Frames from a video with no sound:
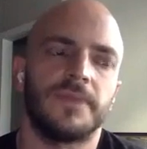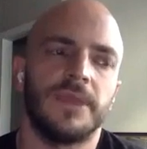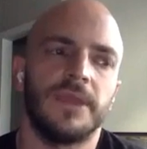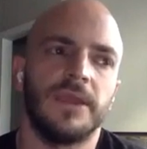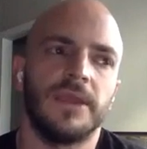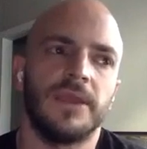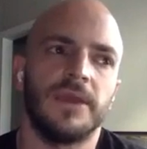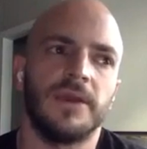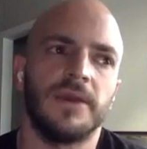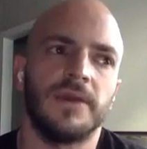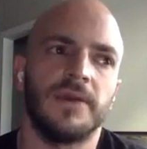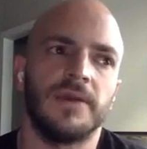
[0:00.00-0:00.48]

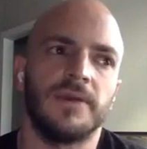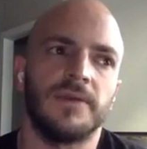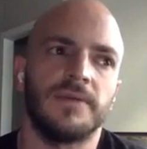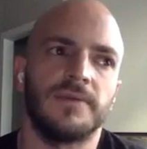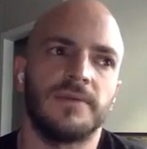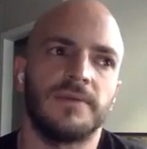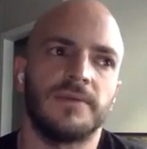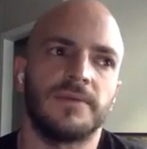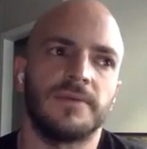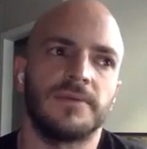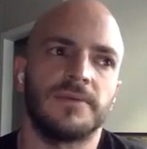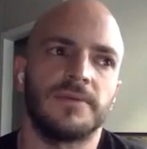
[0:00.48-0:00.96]

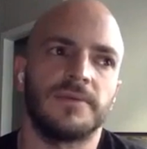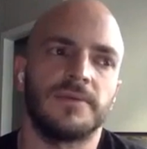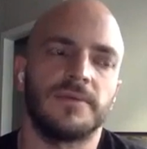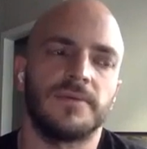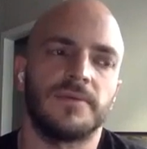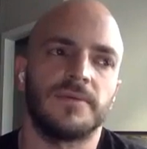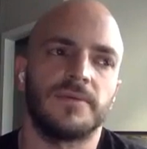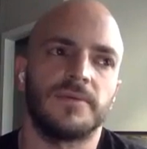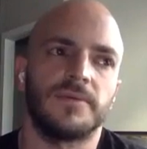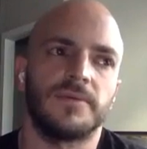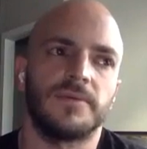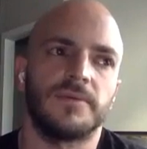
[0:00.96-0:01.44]
And
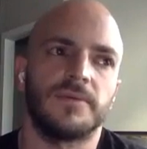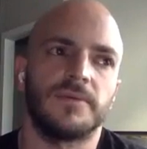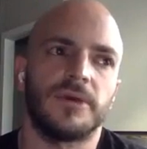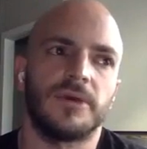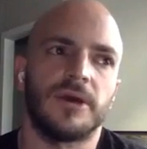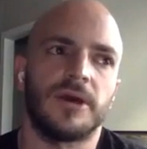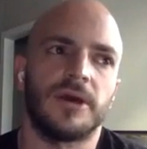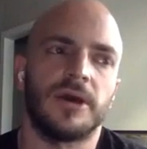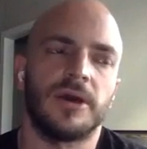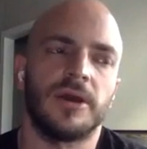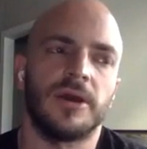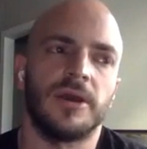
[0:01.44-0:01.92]

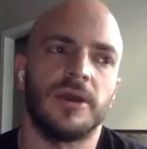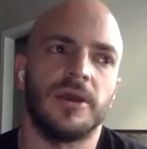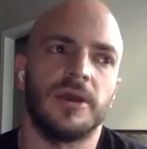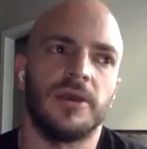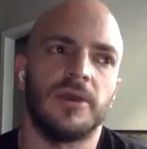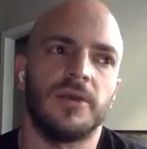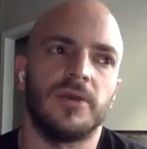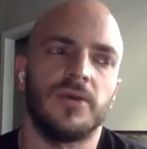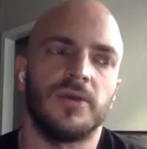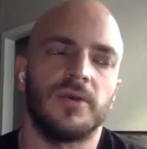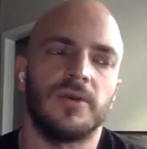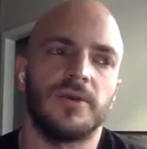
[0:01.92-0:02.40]

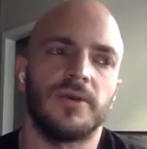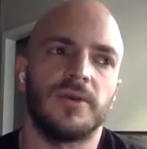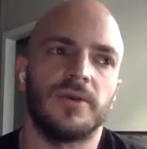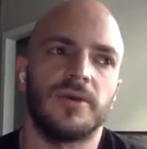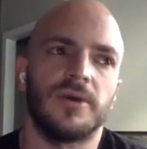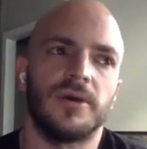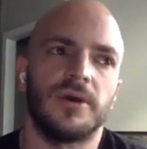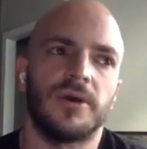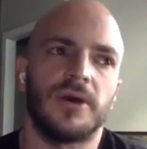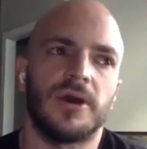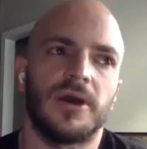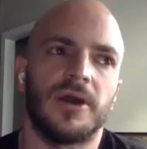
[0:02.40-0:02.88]
I
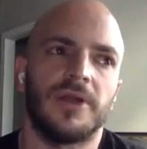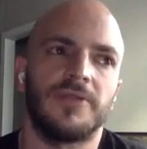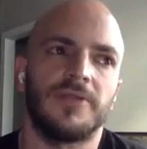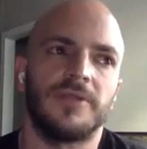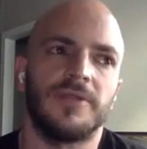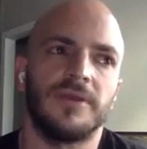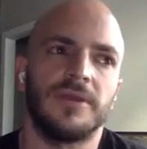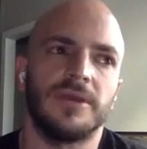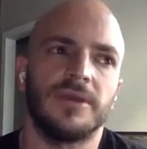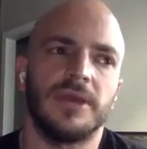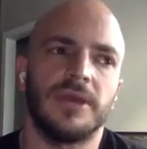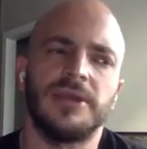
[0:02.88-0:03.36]

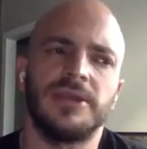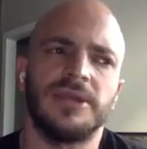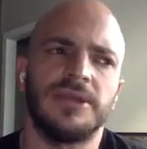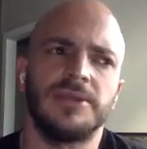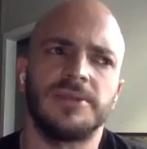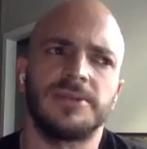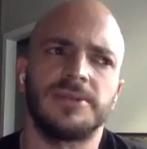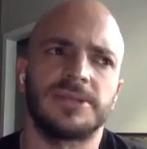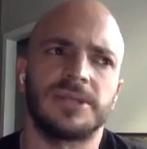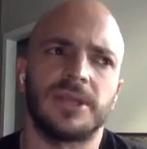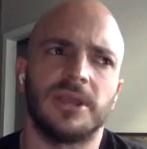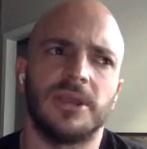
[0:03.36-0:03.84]
think it
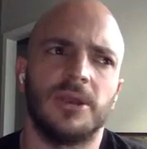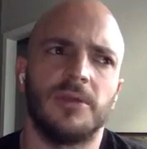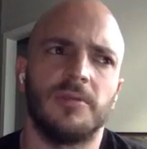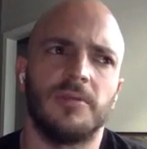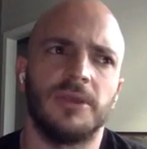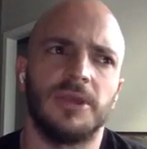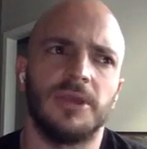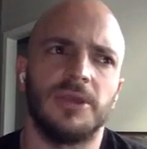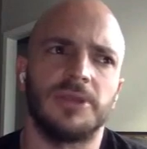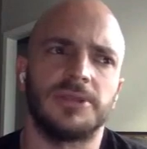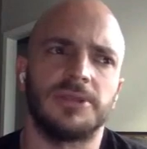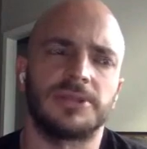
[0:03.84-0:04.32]
didn't scare
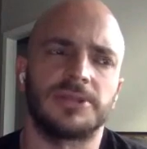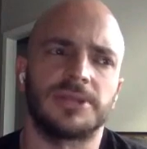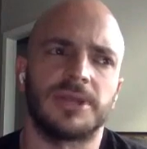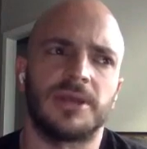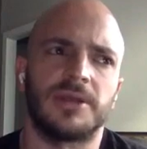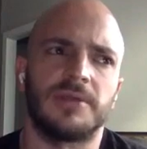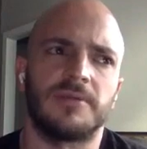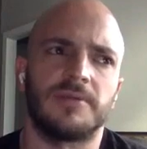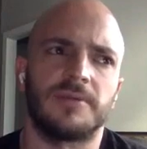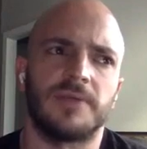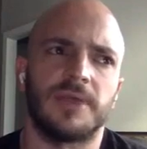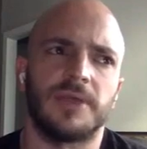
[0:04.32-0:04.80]
me. It just
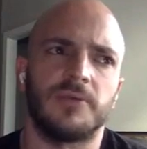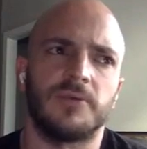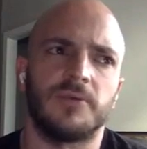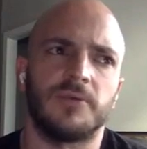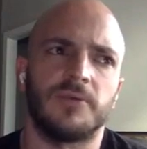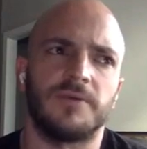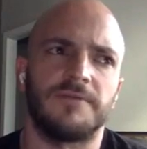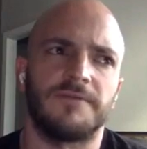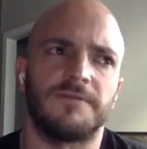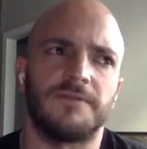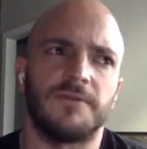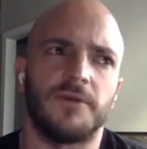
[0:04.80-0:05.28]
kind of like
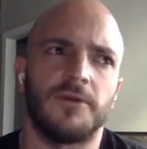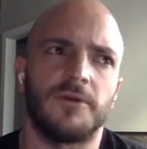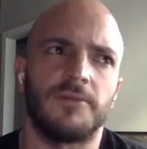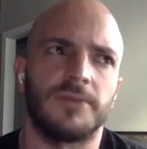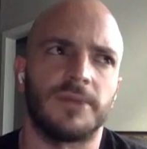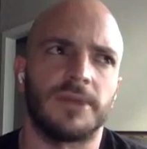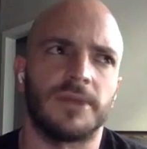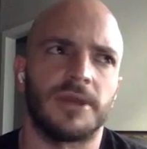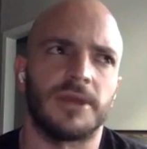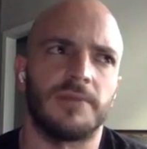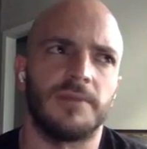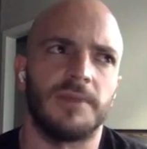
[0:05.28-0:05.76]
reaffirmed
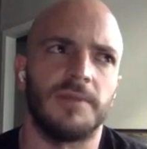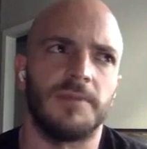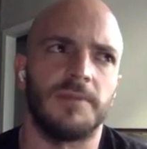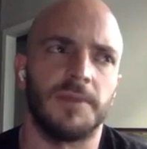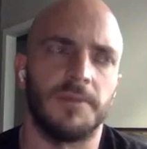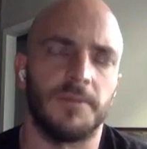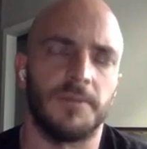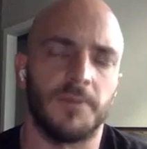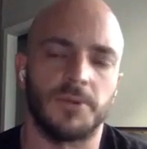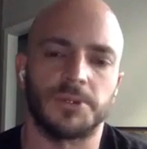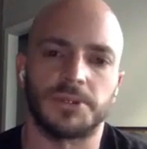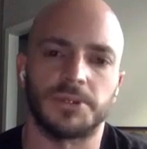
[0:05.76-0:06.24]
and kind of made
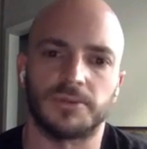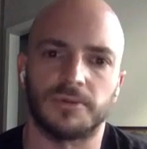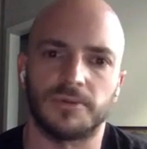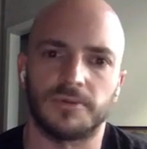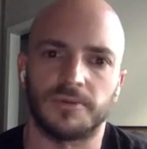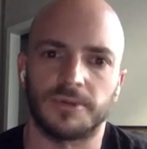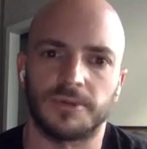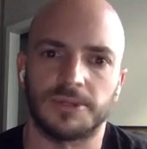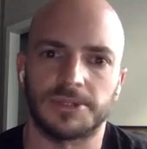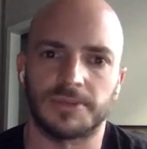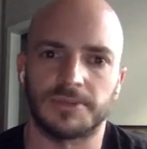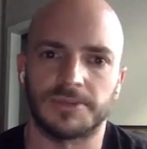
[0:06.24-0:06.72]
me
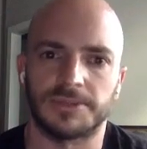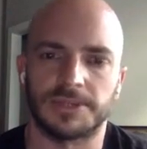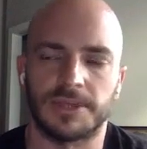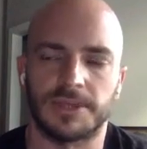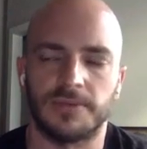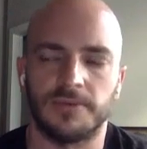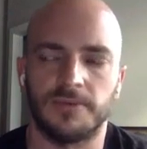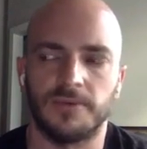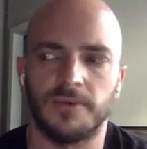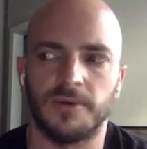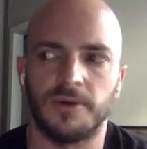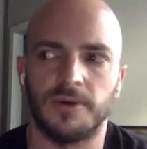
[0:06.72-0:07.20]
emotional, because I was
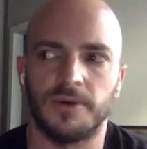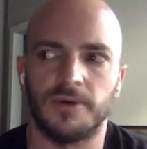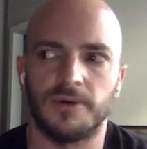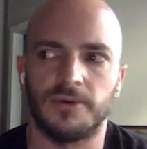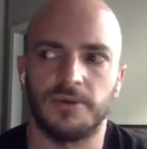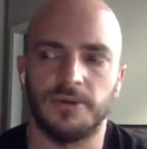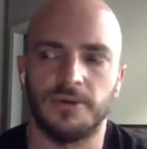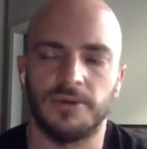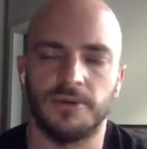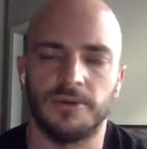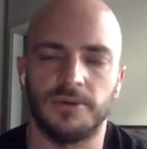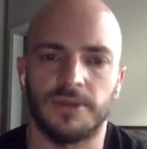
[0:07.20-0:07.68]
like, whoa,
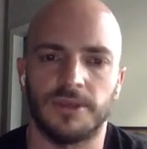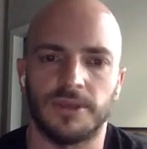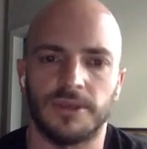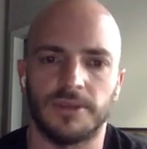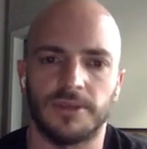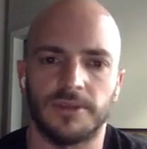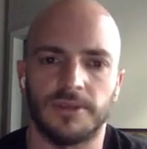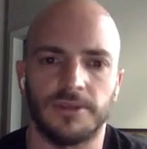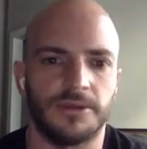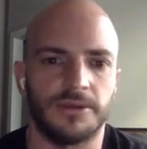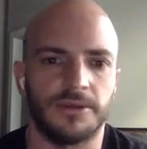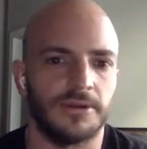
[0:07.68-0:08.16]
dude, like,
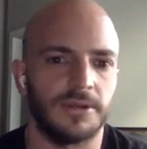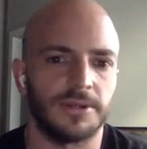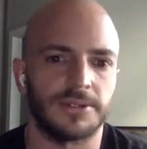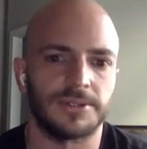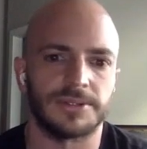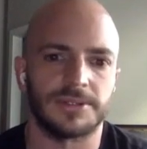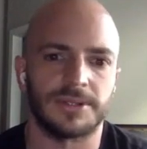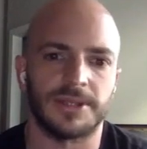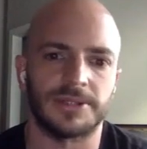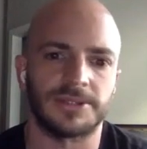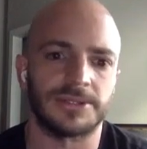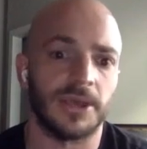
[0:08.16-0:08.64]
you know,
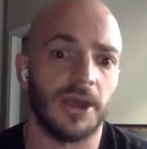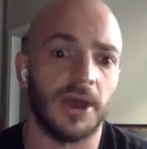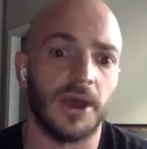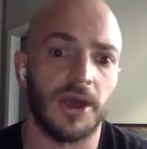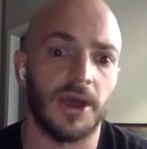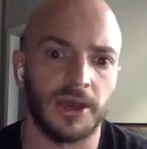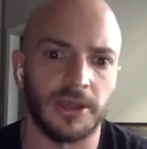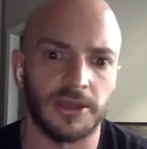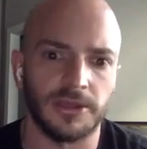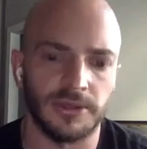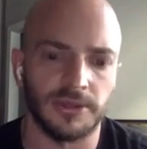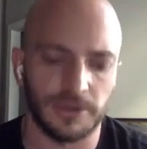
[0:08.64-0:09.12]
that's
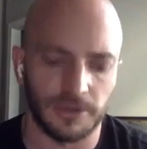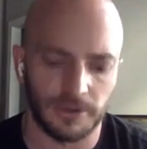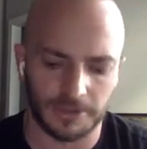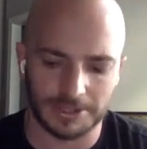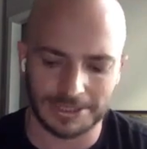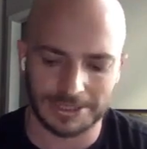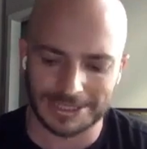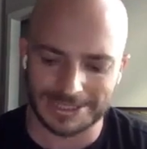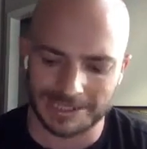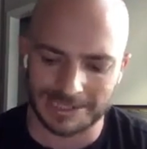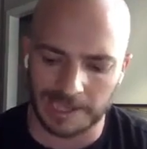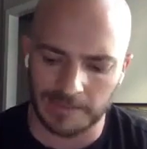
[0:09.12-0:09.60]
God. You know,
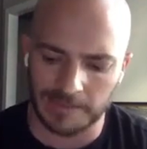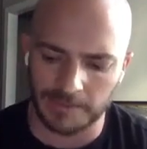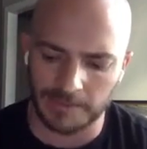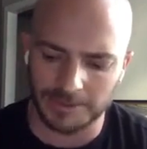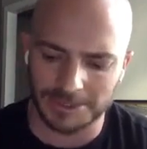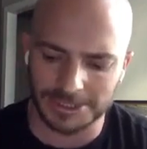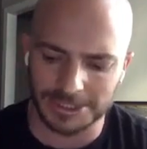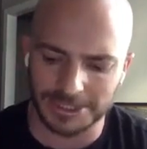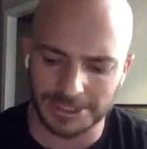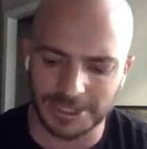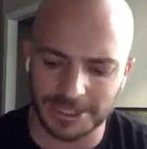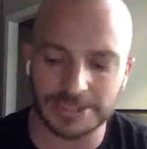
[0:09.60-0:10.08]
at the time I
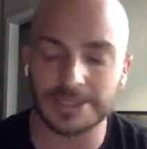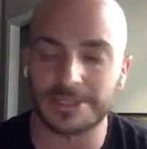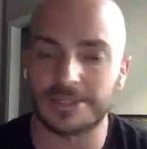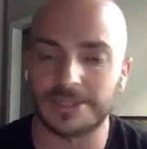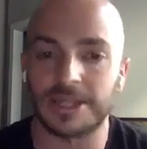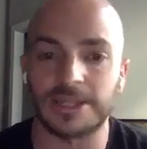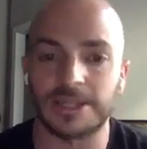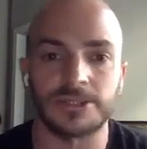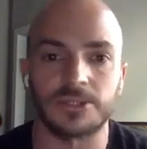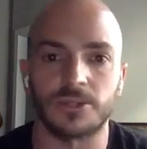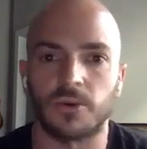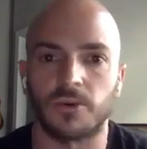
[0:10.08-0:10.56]
was like, that's
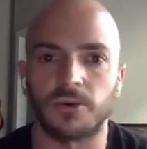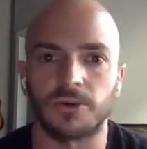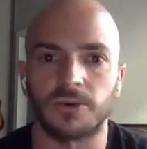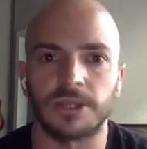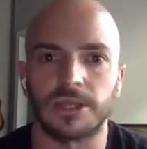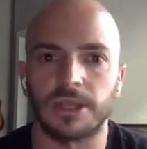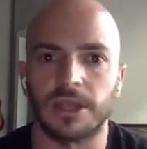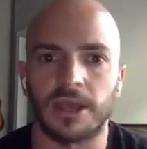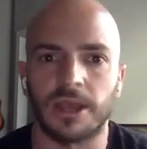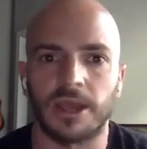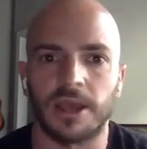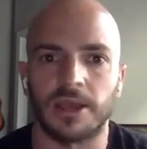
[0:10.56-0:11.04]

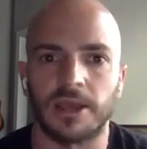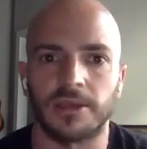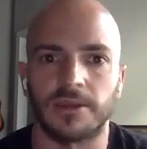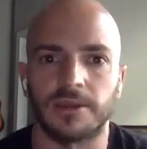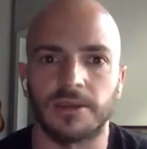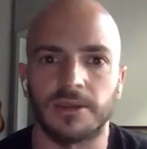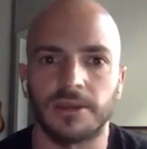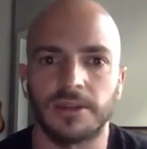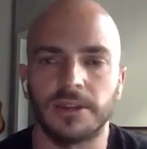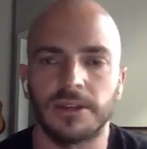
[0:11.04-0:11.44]
totally God.